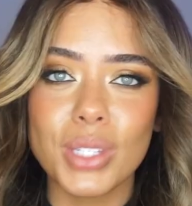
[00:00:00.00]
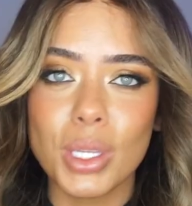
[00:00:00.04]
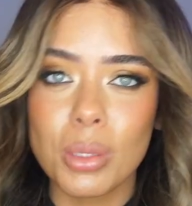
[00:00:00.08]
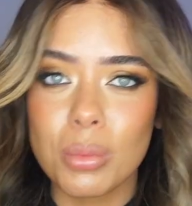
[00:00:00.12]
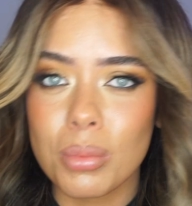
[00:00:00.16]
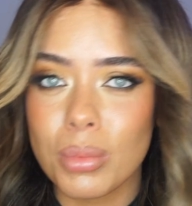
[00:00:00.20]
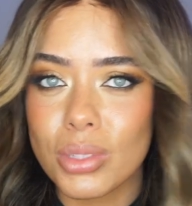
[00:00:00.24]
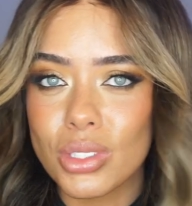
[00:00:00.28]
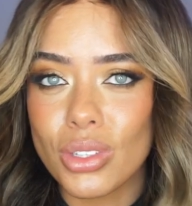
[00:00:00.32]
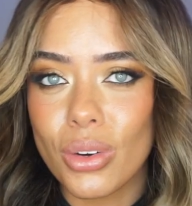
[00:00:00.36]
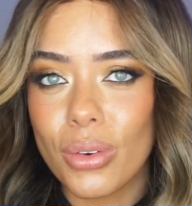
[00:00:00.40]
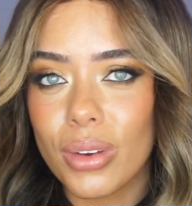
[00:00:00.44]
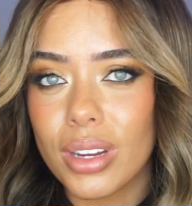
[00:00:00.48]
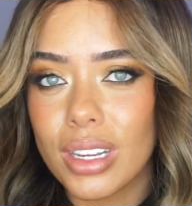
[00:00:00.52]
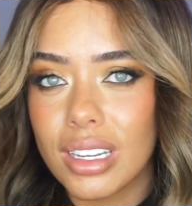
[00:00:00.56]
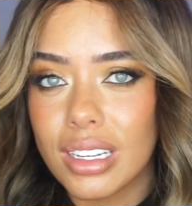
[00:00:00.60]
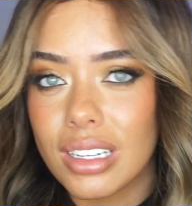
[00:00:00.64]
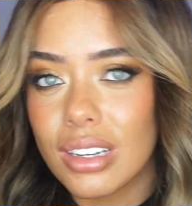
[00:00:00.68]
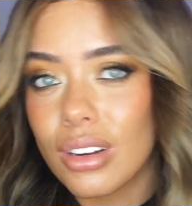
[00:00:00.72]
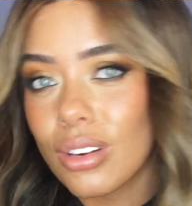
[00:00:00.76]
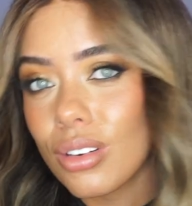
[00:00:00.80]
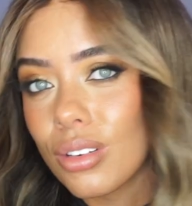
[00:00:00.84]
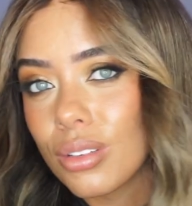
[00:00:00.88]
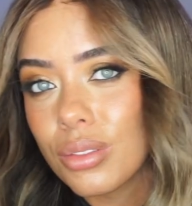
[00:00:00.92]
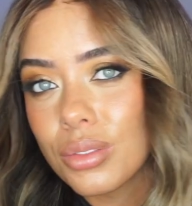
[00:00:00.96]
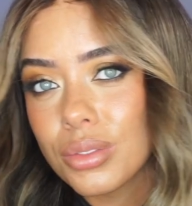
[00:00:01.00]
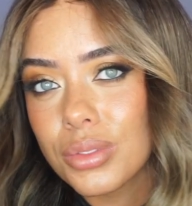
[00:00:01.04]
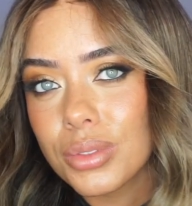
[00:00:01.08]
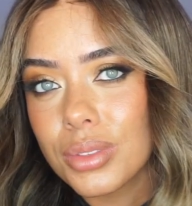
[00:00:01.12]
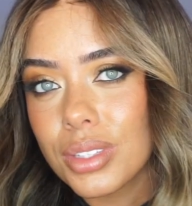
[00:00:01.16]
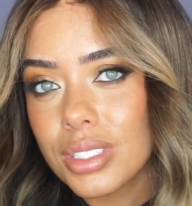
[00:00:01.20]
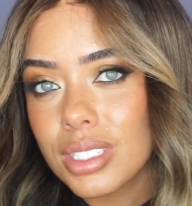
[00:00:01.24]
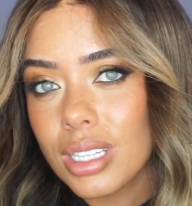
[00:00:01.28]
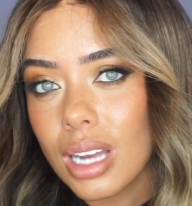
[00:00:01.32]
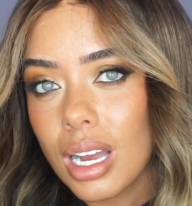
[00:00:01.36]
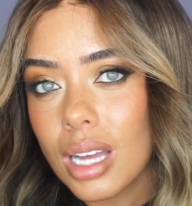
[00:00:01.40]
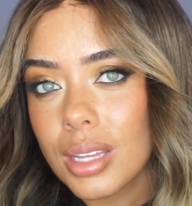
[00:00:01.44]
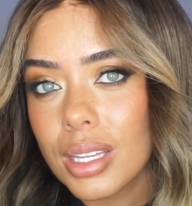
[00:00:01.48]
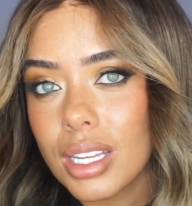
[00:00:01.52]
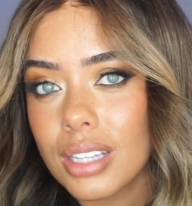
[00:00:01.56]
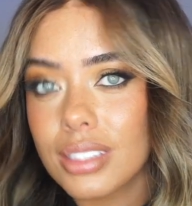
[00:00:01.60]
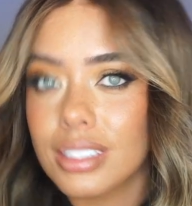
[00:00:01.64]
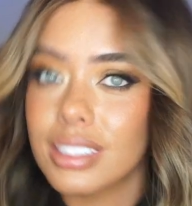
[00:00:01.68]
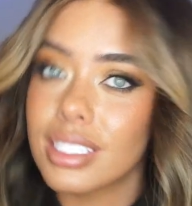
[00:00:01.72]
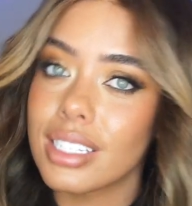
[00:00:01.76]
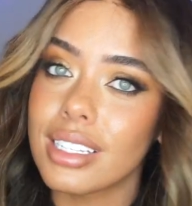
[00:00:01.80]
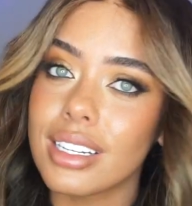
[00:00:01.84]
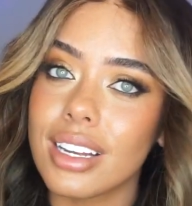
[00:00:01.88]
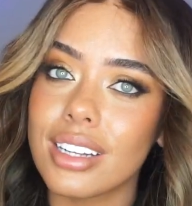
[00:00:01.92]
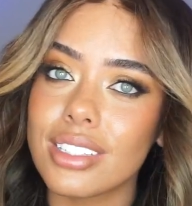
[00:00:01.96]
majority of the time that I was a
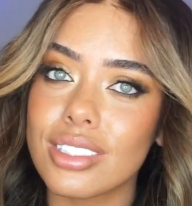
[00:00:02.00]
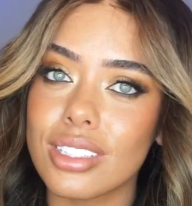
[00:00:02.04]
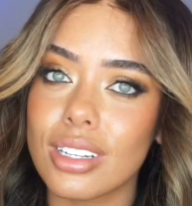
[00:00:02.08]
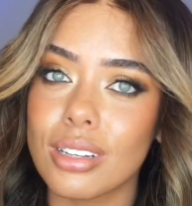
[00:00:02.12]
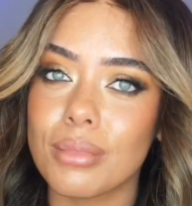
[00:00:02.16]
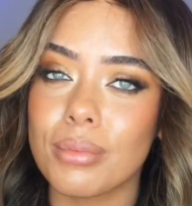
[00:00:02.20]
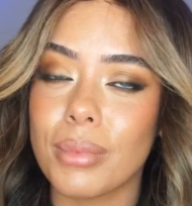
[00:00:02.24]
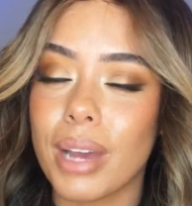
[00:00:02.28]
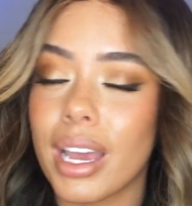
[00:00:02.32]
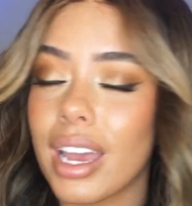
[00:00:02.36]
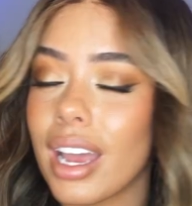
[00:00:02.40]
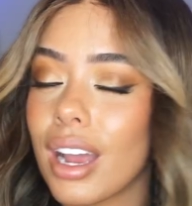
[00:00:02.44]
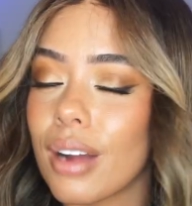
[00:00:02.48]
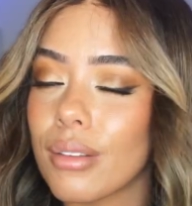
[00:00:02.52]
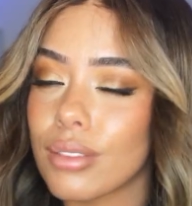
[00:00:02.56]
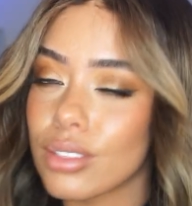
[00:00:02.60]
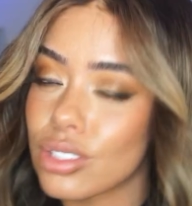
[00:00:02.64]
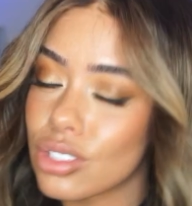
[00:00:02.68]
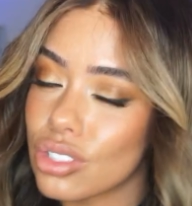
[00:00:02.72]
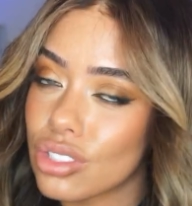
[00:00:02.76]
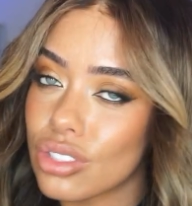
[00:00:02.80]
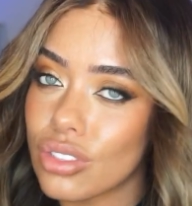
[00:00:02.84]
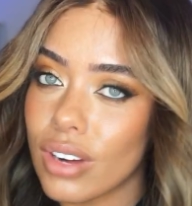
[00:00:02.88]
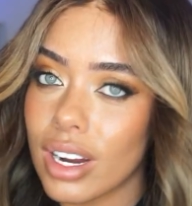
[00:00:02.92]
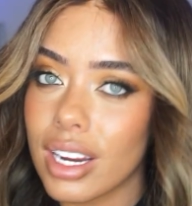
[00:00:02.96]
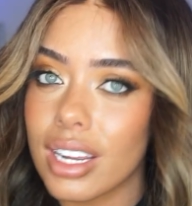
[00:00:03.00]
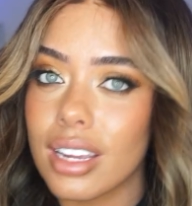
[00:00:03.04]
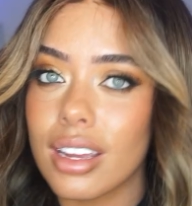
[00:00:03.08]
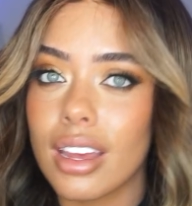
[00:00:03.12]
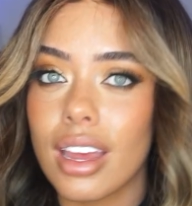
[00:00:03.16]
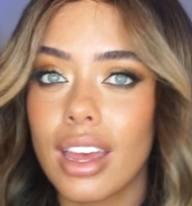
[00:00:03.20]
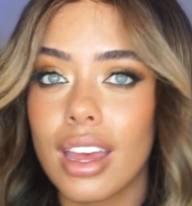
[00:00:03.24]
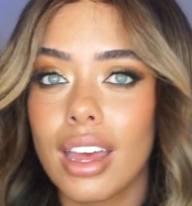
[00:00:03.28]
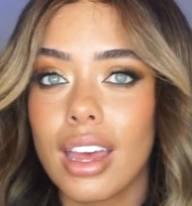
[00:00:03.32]
teenager, my hair was straight